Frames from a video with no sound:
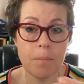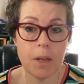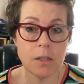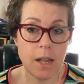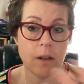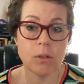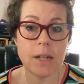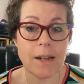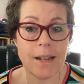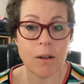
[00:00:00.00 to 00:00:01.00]
because then it'll
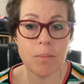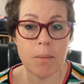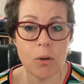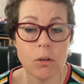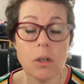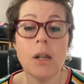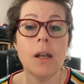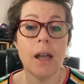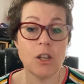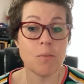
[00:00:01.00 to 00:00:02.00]
stand out a bit more,
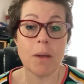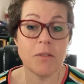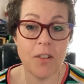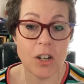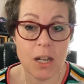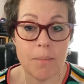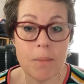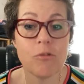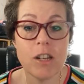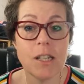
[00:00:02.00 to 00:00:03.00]
and you'll be able to find it a
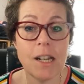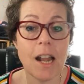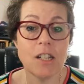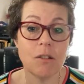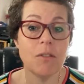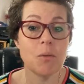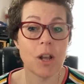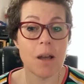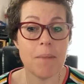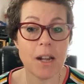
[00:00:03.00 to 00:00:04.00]
bit more easily later if you
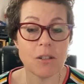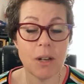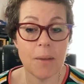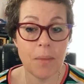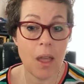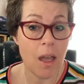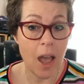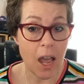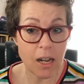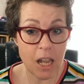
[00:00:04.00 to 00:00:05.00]
want to come back to it.
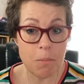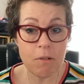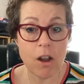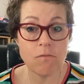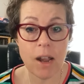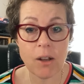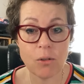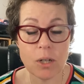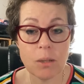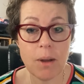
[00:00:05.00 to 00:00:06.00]
And keep your own
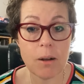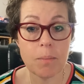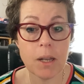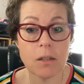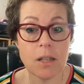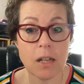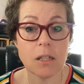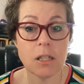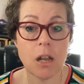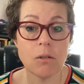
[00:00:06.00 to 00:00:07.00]
record as well, because
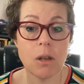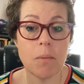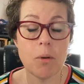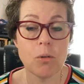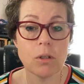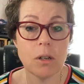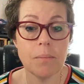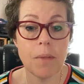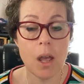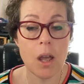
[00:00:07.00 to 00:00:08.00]
that's so
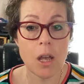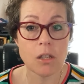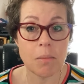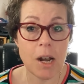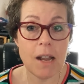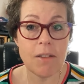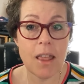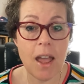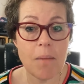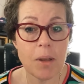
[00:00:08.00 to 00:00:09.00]
important. So I'm going to leave
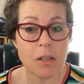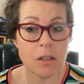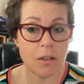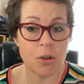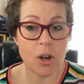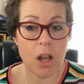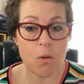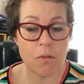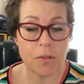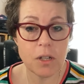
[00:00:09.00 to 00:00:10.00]
it there, because I've got to
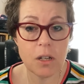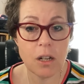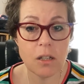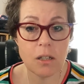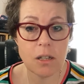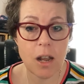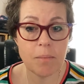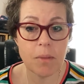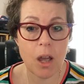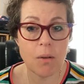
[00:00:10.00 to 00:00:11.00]
go off
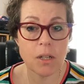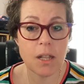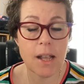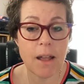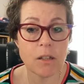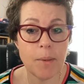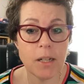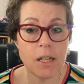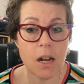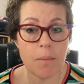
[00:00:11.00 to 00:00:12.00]
and go into the
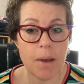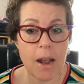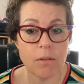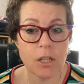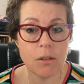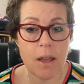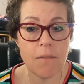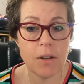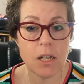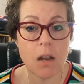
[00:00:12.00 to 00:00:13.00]
accountability club now and do
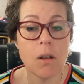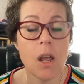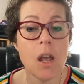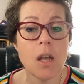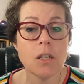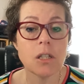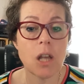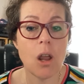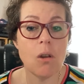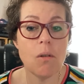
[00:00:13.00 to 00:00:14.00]
their video.
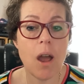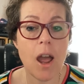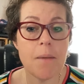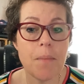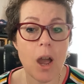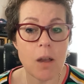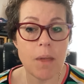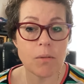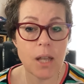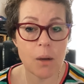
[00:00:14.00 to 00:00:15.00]
So I
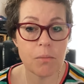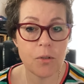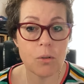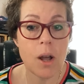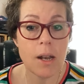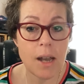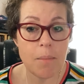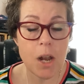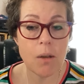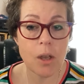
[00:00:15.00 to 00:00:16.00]
hope that was helpful.
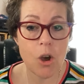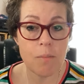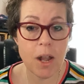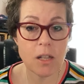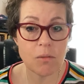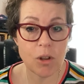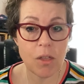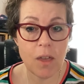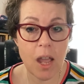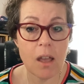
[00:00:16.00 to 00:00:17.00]
Let me know in the comments what
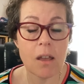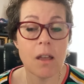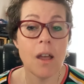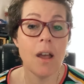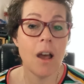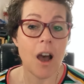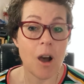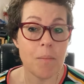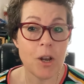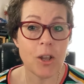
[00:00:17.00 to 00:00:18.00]
you think.
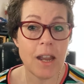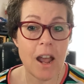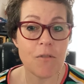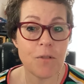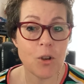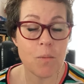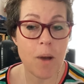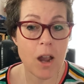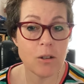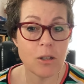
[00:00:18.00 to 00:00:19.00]
I'll be looking out for your
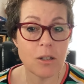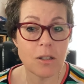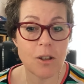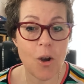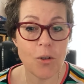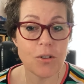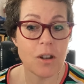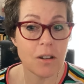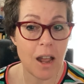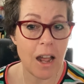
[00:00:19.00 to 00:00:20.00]
posts
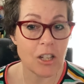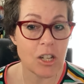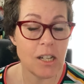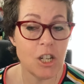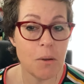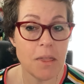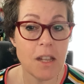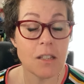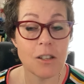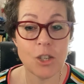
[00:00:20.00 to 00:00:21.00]
on actually doing
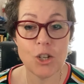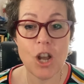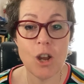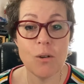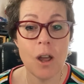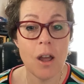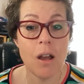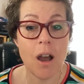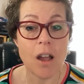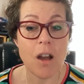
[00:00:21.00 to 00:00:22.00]
this, because I know,
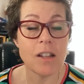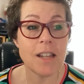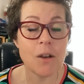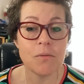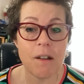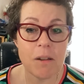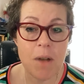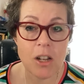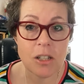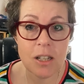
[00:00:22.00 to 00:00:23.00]
I doubt very
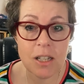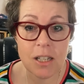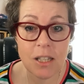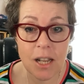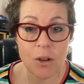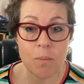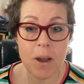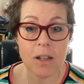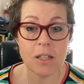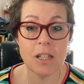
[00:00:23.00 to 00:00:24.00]
much that there's a single
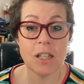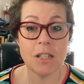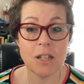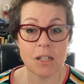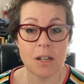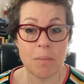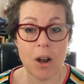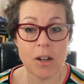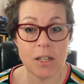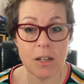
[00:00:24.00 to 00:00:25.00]
person that this doesn't
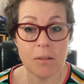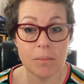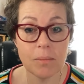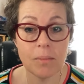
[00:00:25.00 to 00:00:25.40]
apply to.